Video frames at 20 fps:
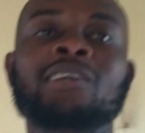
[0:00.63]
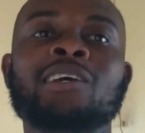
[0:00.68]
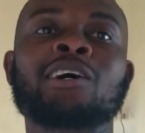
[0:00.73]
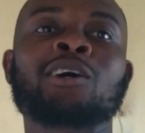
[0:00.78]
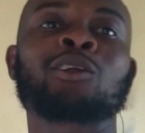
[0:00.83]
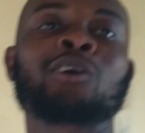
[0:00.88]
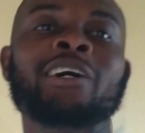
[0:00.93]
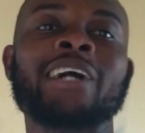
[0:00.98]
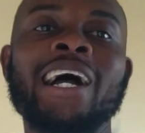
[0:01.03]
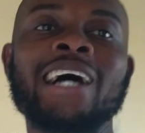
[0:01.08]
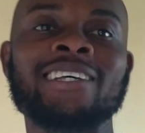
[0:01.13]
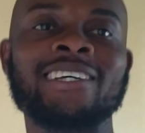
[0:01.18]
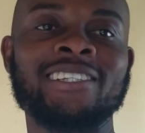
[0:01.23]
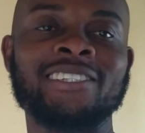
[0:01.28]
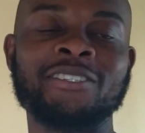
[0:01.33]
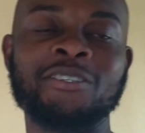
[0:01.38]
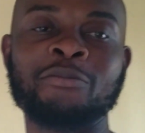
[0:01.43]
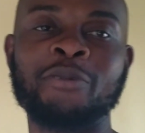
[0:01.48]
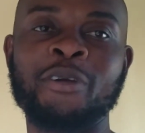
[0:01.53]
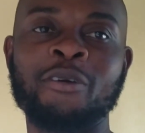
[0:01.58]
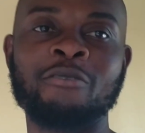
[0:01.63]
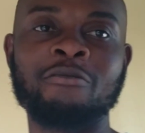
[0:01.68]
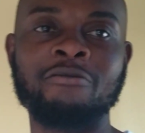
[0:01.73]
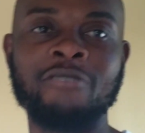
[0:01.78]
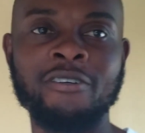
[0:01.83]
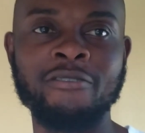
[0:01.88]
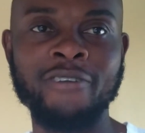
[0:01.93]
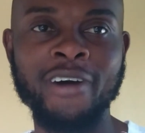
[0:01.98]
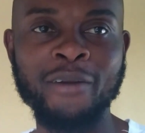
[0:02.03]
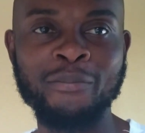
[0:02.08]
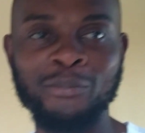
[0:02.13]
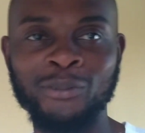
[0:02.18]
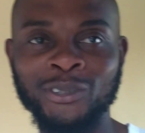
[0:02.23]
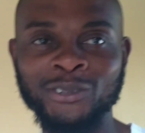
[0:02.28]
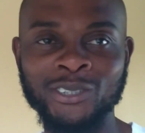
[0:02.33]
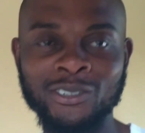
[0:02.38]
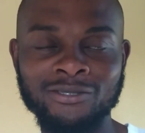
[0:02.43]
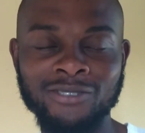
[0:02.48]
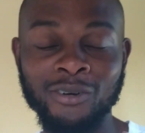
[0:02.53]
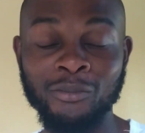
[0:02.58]
Hello guys, I see my your favorite
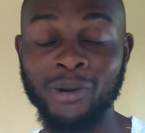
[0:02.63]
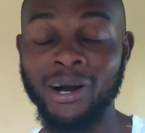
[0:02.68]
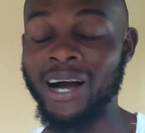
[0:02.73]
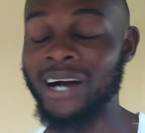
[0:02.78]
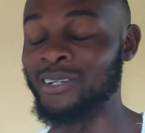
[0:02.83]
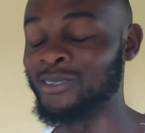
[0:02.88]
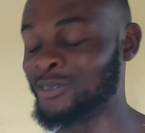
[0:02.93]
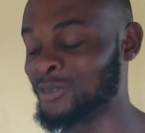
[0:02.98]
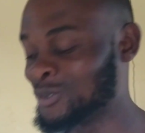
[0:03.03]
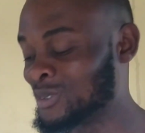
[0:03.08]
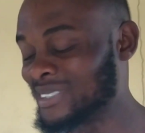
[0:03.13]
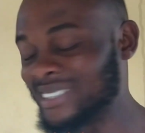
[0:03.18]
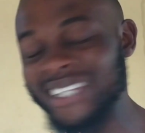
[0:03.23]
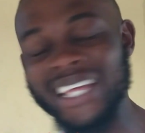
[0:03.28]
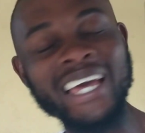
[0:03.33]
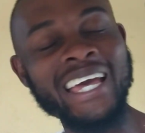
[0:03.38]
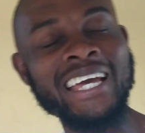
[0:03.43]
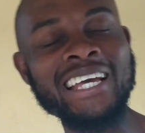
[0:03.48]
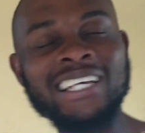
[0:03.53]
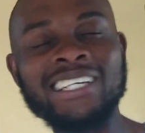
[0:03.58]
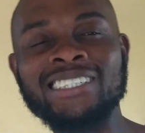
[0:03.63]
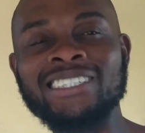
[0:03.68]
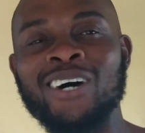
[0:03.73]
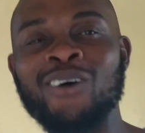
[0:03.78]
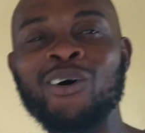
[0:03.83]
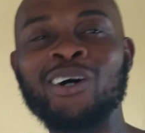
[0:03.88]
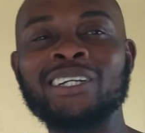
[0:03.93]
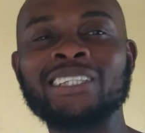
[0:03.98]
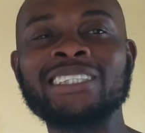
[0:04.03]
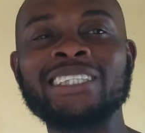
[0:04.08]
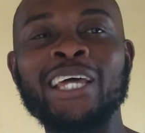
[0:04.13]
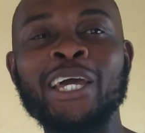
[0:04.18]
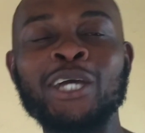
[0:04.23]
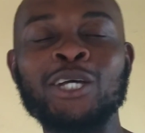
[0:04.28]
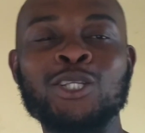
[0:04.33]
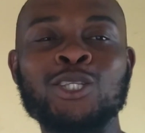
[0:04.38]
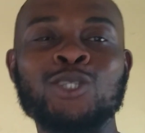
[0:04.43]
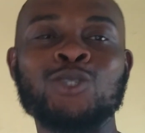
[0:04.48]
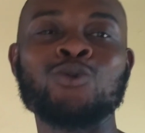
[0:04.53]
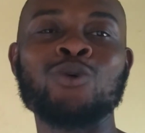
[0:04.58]
poultry farmer and today is our
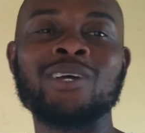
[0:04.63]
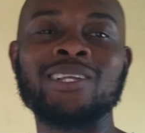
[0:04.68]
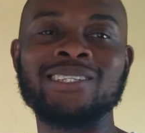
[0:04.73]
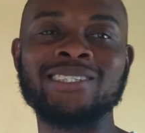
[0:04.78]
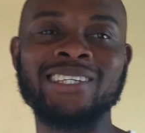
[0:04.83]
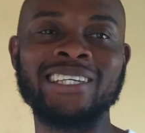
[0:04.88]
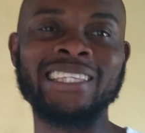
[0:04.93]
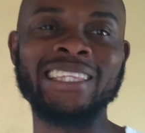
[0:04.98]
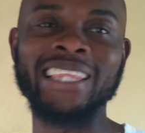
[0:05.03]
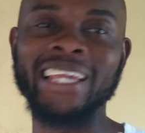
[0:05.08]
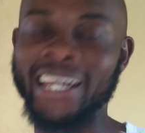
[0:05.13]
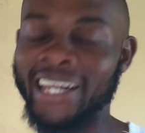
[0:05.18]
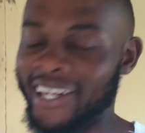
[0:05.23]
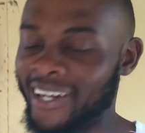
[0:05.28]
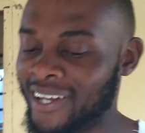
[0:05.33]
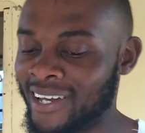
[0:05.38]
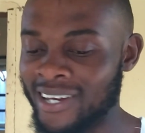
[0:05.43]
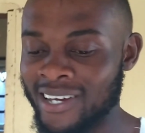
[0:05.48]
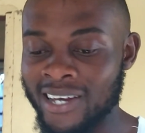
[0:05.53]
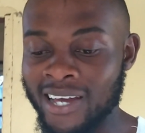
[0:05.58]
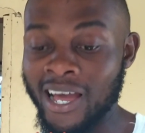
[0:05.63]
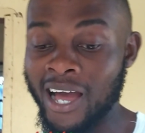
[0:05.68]
day 23